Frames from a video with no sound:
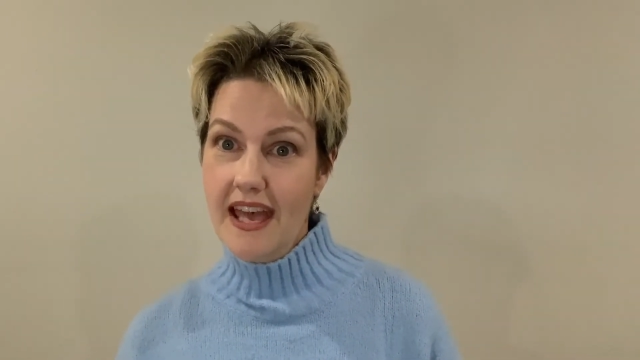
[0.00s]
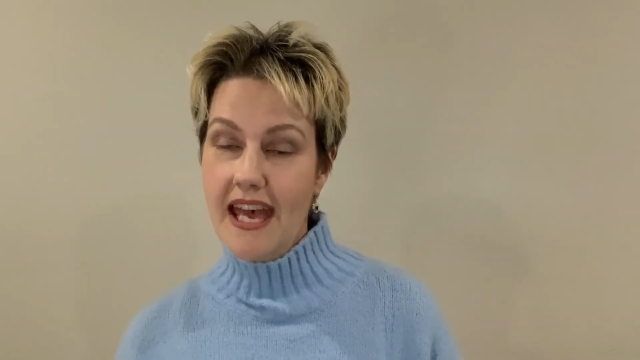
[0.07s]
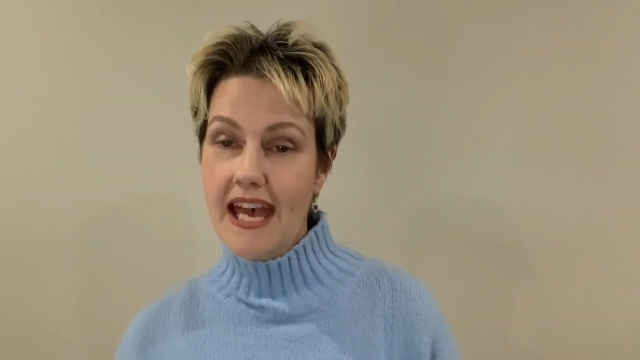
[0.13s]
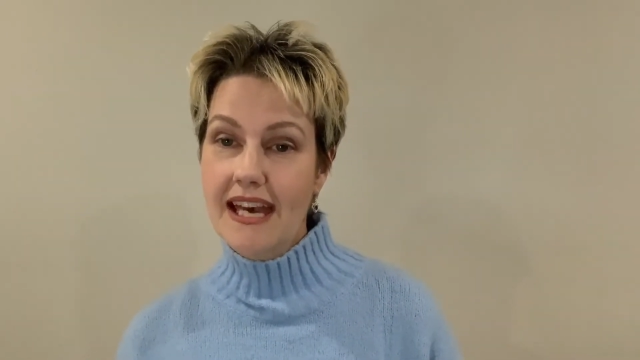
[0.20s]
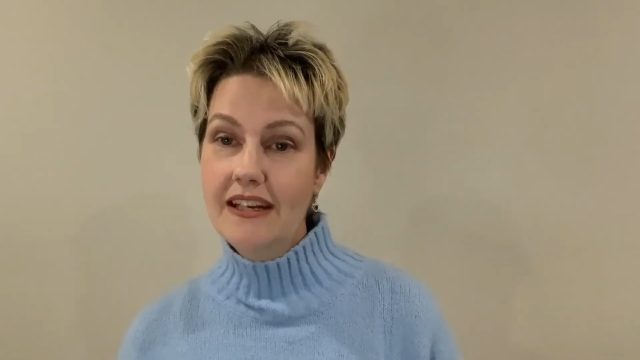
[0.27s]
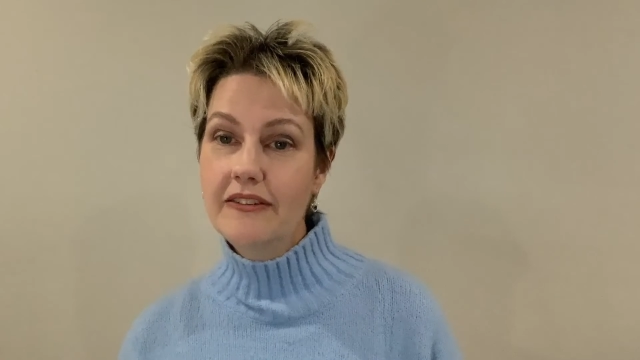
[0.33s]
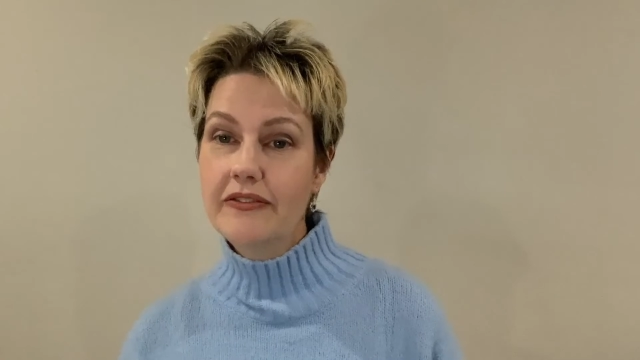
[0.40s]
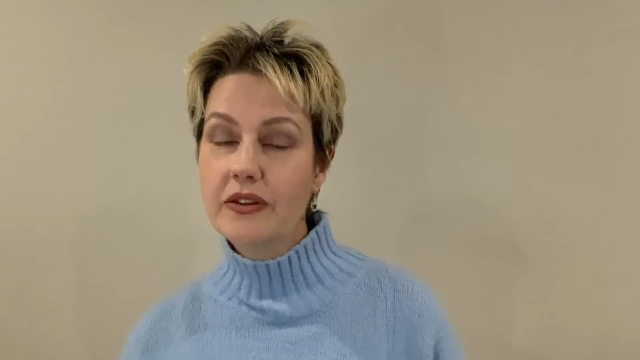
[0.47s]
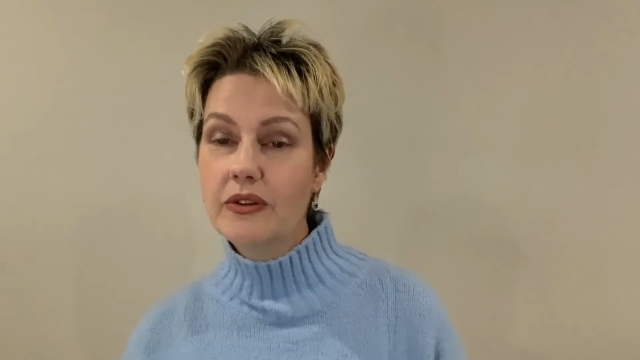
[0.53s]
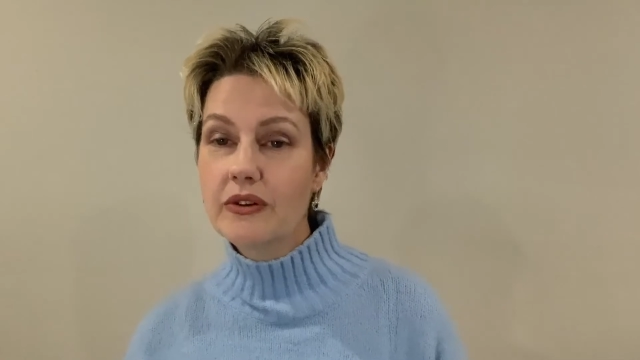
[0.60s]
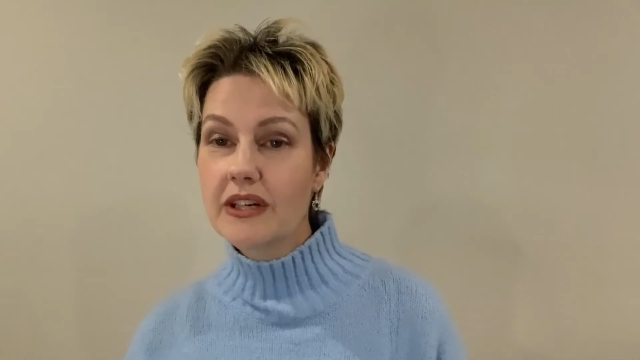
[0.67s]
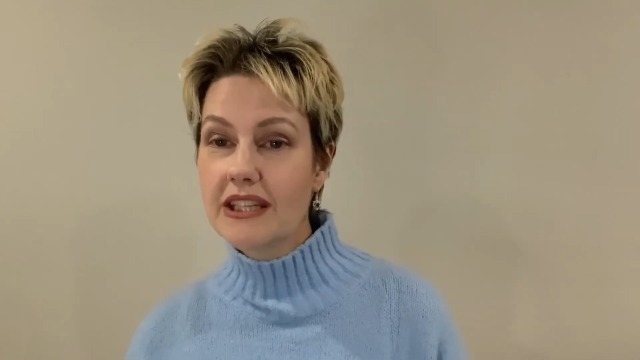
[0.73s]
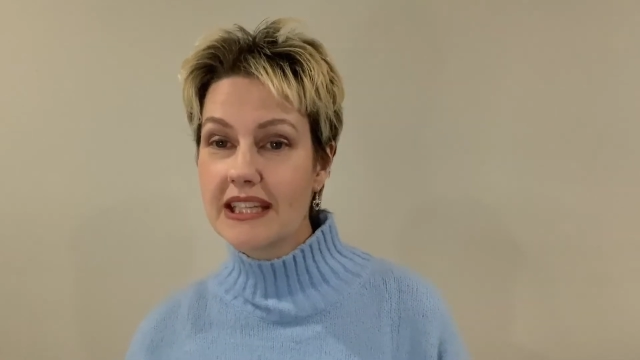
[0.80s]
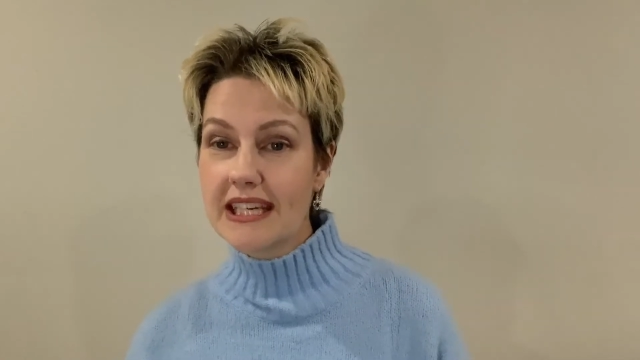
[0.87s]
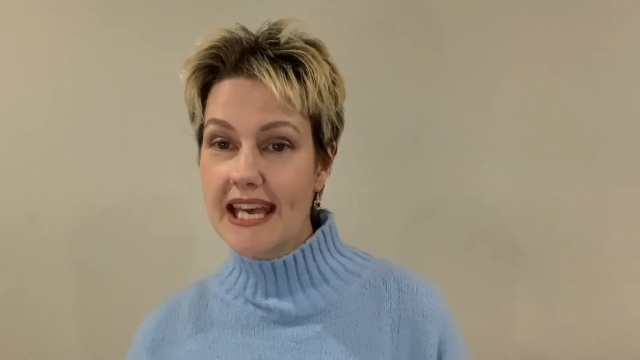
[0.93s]
And if you look
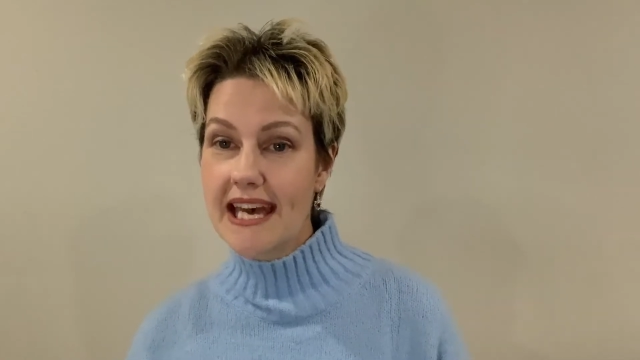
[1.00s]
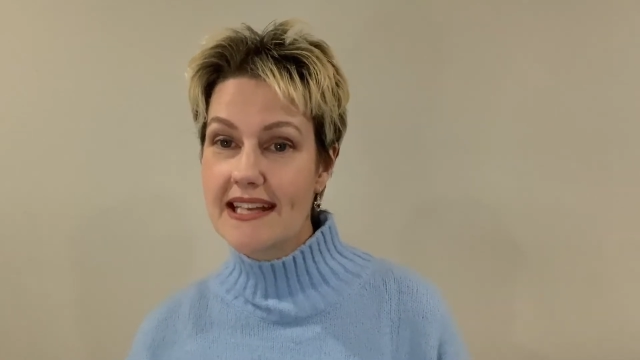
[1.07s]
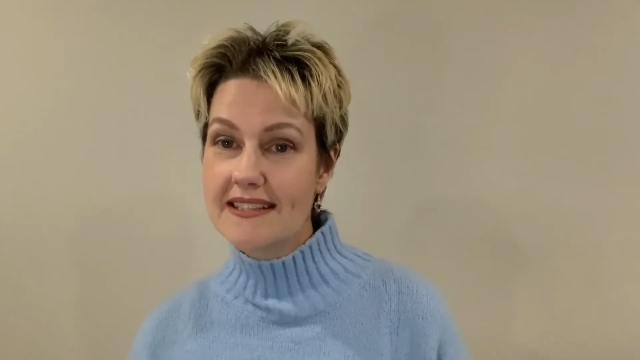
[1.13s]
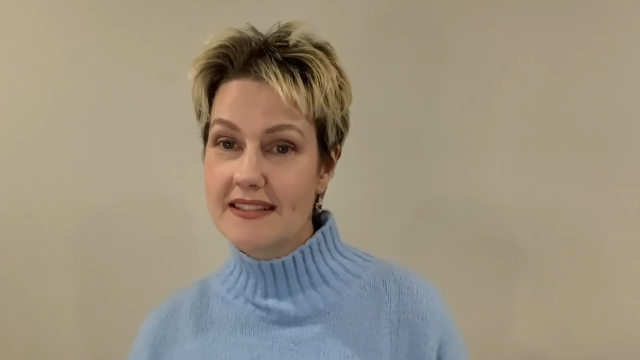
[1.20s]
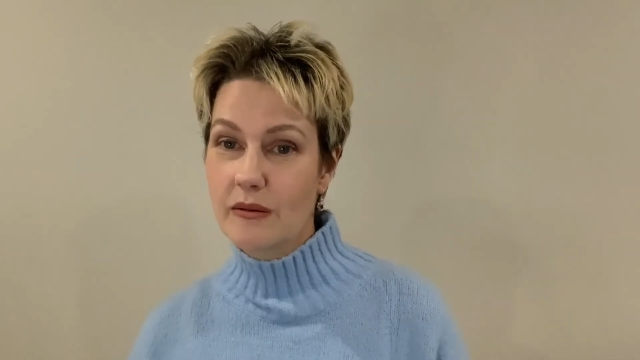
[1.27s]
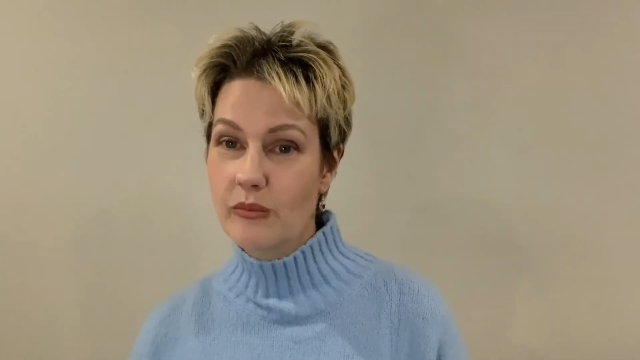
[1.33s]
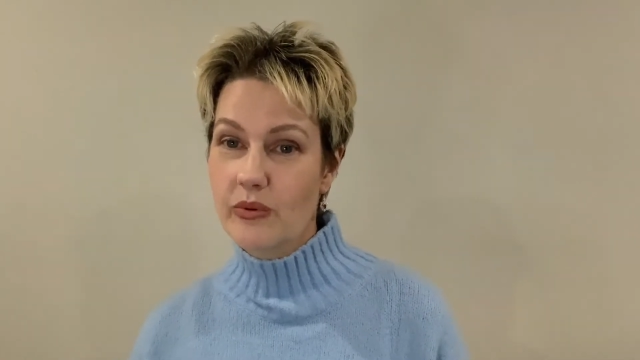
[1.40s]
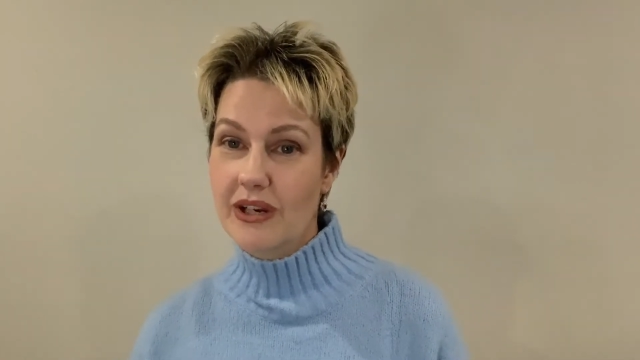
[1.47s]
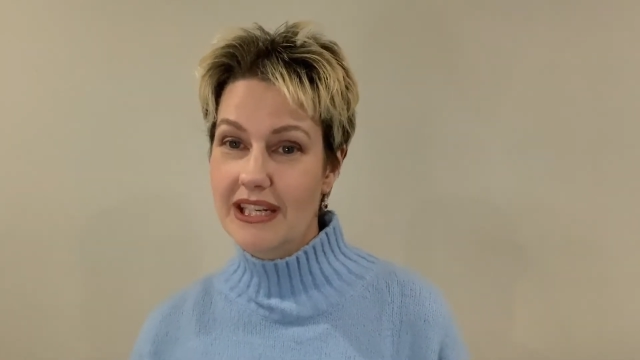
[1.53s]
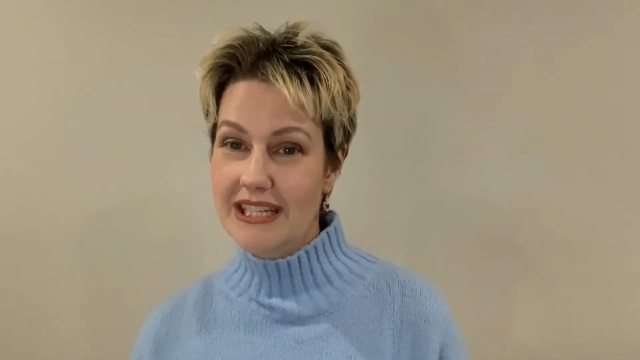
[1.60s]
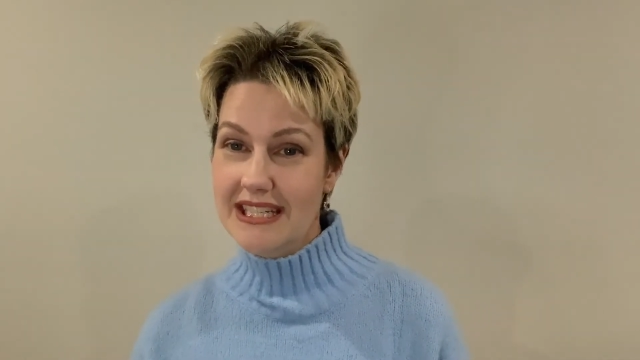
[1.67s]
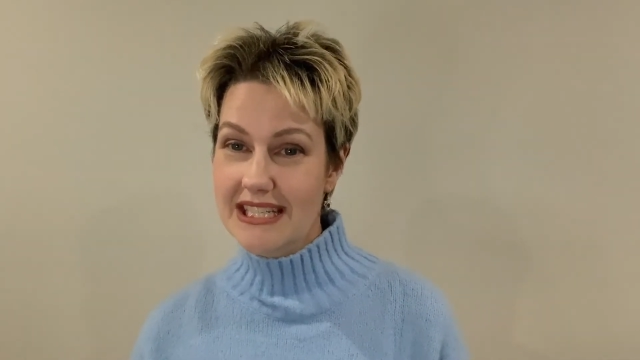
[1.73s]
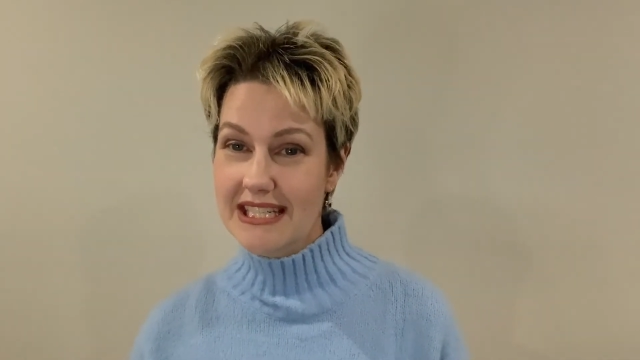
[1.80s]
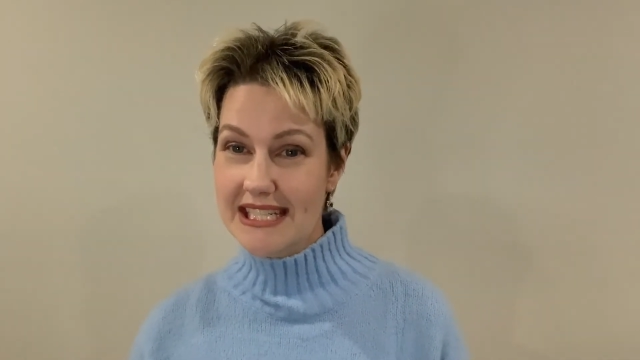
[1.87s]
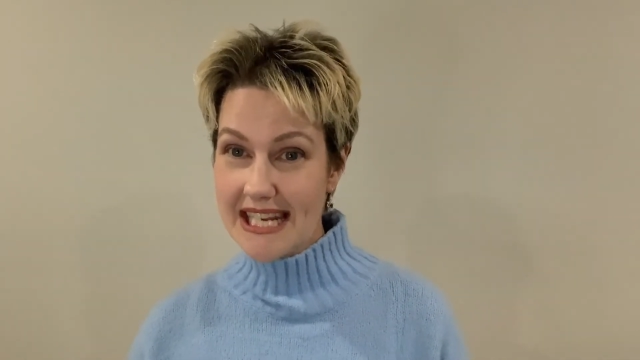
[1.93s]
at the cats I'm breeding
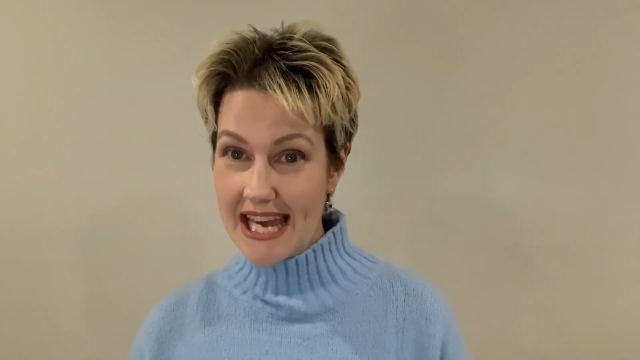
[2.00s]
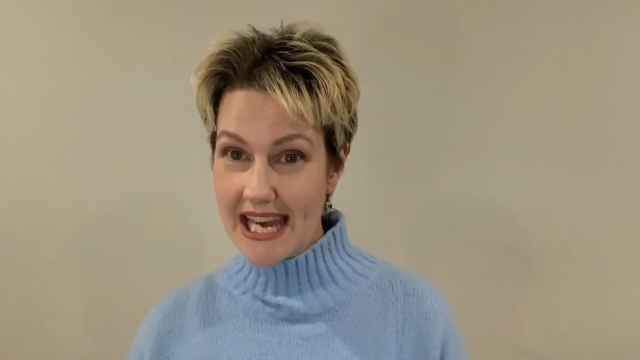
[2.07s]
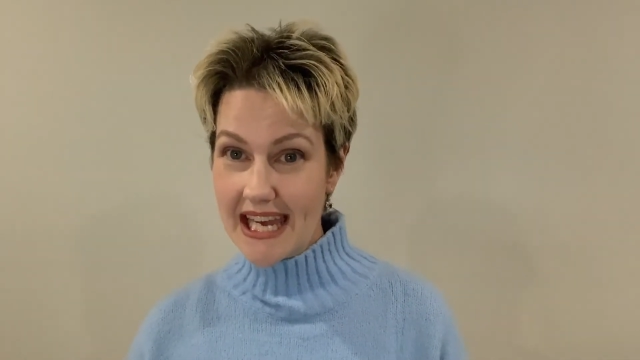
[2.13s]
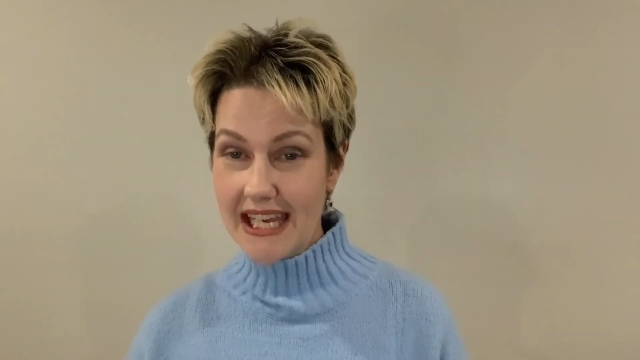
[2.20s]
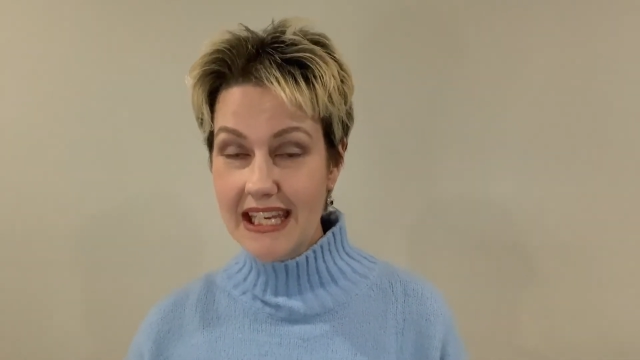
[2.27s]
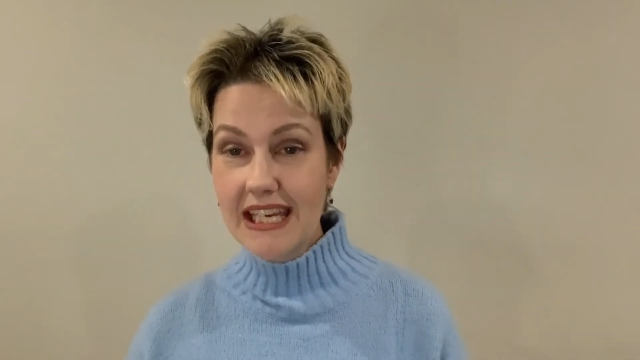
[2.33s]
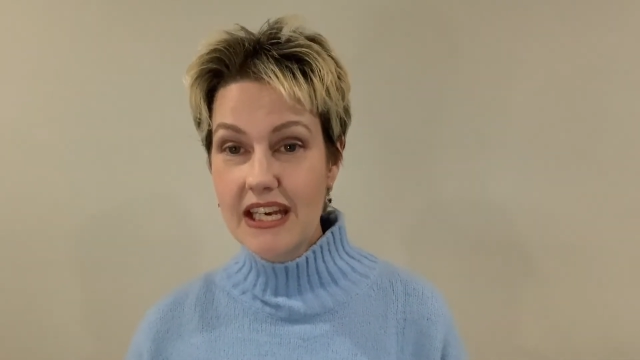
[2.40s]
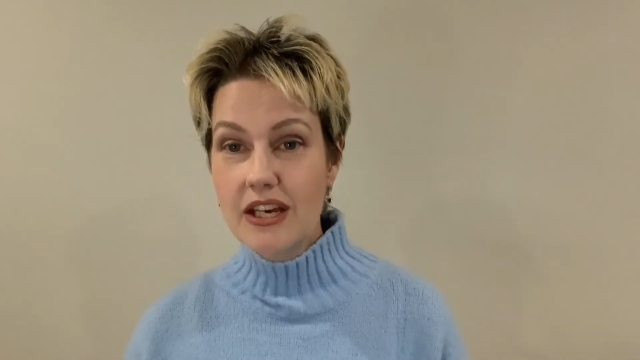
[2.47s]
today,